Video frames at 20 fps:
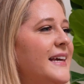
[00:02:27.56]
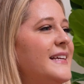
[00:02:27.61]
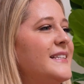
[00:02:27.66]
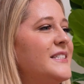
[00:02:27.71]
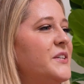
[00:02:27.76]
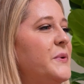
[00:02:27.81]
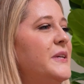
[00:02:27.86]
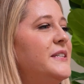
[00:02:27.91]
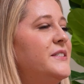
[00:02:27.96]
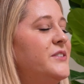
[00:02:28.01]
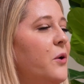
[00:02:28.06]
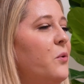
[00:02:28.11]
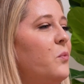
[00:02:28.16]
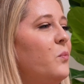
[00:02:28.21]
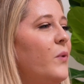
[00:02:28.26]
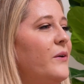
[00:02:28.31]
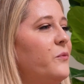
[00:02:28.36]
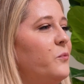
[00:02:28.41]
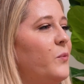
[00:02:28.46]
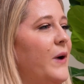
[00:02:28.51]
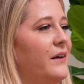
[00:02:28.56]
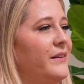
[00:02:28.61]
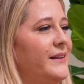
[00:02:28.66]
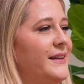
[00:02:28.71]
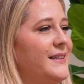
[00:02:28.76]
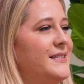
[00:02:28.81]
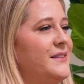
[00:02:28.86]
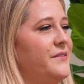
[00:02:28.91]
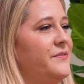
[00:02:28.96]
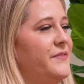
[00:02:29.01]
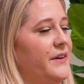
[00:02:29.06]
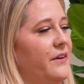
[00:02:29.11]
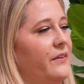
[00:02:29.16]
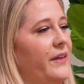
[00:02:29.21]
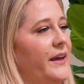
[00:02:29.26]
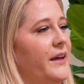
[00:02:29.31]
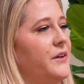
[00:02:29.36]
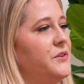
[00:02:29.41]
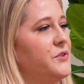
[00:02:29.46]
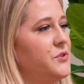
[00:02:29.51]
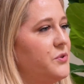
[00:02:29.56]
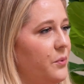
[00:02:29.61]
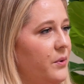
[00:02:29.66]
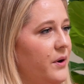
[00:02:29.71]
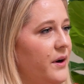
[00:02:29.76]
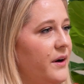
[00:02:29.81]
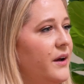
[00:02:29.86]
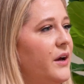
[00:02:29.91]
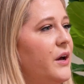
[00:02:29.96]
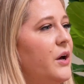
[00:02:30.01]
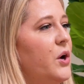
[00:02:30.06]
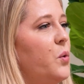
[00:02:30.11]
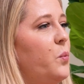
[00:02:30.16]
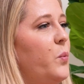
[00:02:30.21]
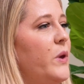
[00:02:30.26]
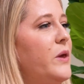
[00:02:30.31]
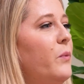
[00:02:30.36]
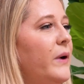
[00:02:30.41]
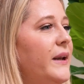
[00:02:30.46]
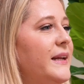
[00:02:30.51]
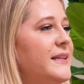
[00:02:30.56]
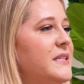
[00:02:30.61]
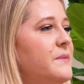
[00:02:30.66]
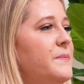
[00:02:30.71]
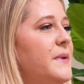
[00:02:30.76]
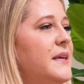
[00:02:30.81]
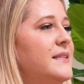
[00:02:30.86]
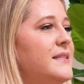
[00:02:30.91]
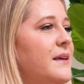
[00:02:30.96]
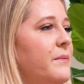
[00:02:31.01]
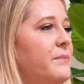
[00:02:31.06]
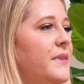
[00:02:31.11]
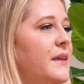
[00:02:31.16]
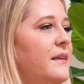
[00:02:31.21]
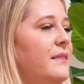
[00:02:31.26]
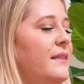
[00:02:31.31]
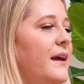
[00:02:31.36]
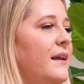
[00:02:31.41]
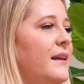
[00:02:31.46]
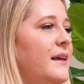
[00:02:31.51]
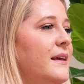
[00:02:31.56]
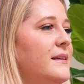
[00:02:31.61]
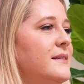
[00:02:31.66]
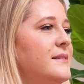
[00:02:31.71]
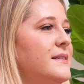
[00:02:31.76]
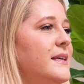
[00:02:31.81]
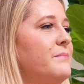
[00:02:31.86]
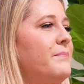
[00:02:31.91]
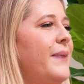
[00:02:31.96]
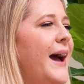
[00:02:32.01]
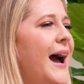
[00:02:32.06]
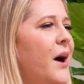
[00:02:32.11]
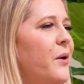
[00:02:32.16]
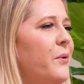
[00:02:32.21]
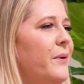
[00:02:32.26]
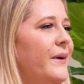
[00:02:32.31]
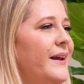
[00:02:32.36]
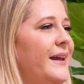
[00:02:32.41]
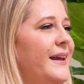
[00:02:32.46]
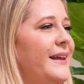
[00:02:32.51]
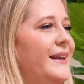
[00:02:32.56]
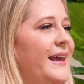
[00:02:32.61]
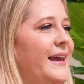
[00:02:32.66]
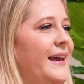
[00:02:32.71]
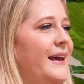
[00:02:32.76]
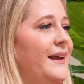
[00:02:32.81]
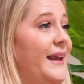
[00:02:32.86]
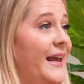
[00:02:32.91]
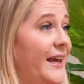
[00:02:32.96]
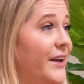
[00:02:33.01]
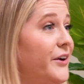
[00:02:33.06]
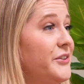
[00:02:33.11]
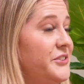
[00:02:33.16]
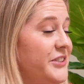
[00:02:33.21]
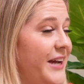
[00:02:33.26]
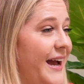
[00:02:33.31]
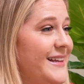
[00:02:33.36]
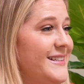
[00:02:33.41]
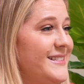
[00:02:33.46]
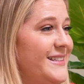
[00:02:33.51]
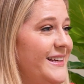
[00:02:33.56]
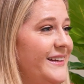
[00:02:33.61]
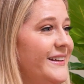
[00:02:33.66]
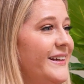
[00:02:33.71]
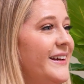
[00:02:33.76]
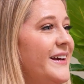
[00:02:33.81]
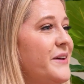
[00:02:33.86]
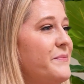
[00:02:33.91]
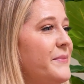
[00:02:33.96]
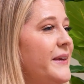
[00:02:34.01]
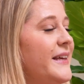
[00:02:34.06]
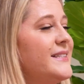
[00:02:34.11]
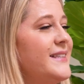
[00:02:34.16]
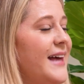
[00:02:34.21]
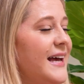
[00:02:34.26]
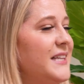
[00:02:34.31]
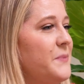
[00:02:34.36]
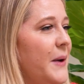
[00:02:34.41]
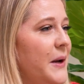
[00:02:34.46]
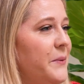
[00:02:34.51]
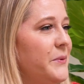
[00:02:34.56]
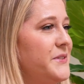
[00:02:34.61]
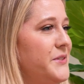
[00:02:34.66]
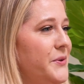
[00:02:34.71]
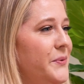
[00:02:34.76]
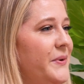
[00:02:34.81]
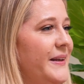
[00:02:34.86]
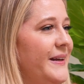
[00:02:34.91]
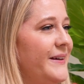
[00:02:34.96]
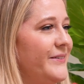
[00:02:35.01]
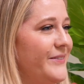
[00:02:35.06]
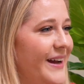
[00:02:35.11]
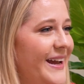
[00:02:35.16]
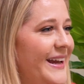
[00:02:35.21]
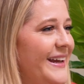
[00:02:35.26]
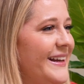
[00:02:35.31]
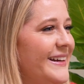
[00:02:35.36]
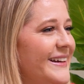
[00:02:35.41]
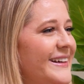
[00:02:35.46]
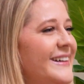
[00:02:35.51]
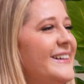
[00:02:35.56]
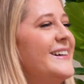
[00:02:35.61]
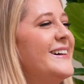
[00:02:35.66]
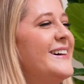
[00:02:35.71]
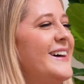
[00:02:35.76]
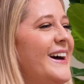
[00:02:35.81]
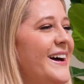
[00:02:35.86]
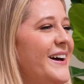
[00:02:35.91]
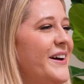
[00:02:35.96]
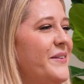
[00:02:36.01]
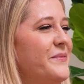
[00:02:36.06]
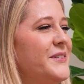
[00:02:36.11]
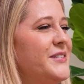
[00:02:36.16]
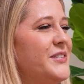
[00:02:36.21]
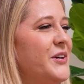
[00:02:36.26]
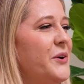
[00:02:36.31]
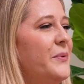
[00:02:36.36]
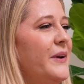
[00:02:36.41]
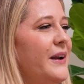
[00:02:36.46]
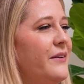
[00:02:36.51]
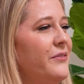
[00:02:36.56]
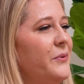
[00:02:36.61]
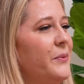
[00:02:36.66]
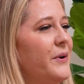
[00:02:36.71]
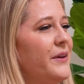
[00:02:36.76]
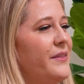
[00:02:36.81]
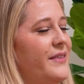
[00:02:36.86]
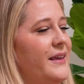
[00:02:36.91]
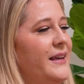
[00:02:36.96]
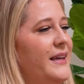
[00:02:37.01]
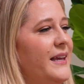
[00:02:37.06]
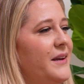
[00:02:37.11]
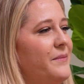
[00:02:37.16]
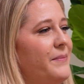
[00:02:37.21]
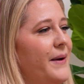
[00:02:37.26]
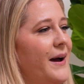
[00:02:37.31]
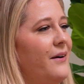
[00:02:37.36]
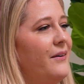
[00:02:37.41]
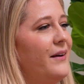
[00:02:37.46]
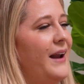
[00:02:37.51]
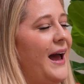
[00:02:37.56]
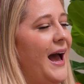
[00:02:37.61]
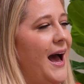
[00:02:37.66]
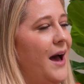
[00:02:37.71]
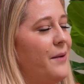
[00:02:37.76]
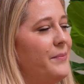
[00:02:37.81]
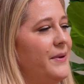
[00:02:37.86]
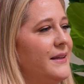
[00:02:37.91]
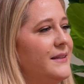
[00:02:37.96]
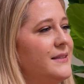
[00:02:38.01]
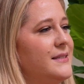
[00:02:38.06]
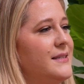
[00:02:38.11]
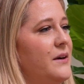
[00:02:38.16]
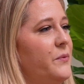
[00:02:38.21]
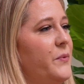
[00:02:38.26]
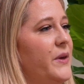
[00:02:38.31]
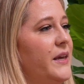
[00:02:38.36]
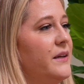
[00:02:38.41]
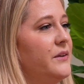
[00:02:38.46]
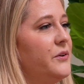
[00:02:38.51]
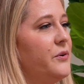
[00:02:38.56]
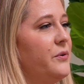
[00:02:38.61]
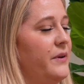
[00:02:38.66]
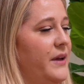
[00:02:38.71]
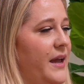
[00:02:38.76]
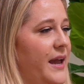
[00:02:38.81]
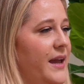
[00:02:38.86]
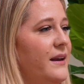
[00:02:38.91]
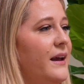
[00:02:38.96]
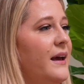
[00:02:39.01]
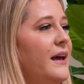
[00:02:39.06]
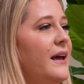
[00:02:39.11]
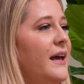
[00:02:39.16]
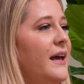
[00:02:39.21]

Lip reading: So we don't want wellness to feel like a chore. We want it to be something that is empowering and energizing because that's why we're doing it, right? So whenever we're thinking about habits that we can create,